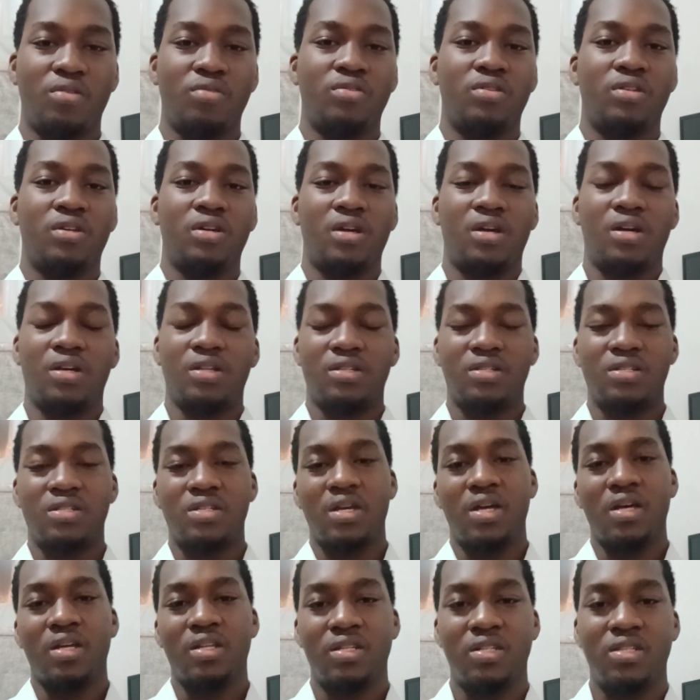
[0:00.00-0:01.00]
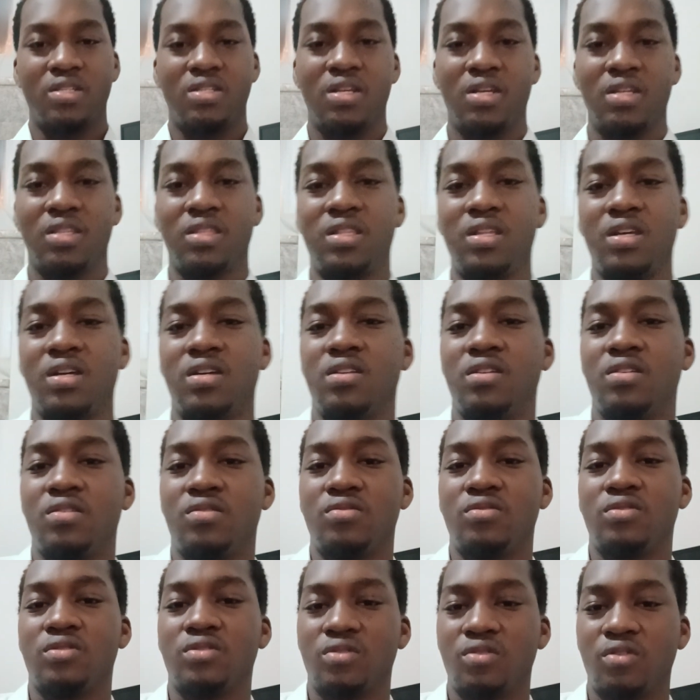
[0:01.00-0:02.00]
These are
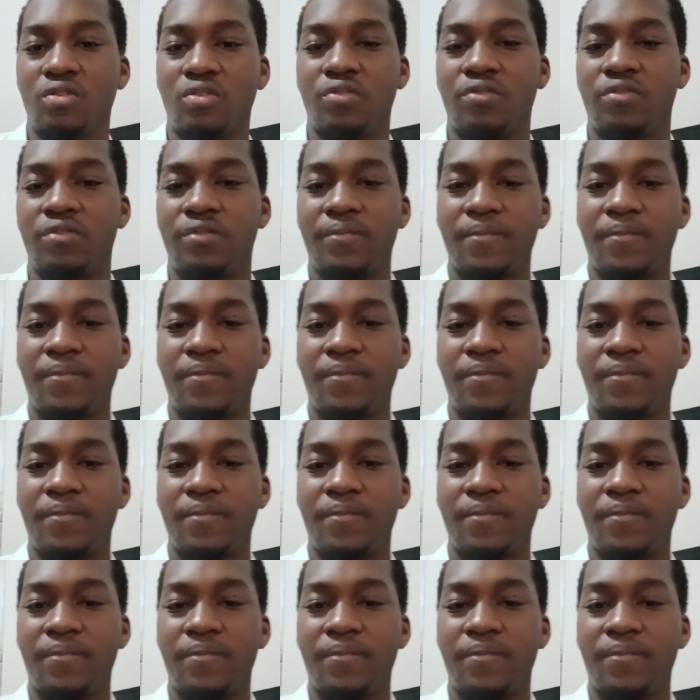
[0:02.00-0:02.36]
technical stuff